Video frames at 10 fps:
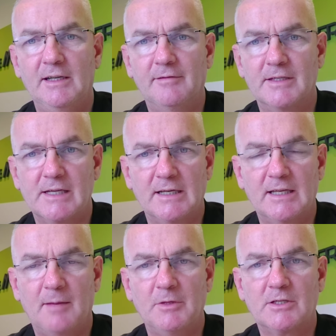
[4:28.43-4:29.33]
If there's any
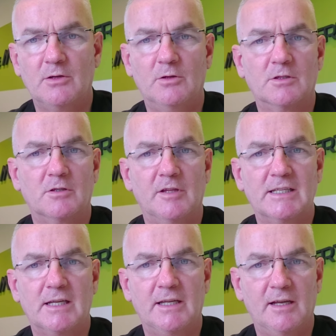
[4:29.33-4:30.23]
damage caused or
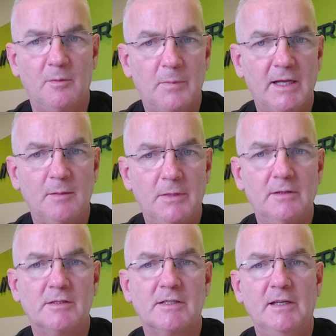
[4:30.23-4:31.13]
there's any unpaid
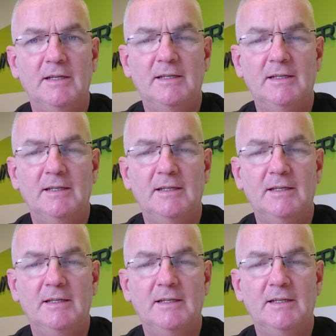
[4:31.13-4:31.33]
bills,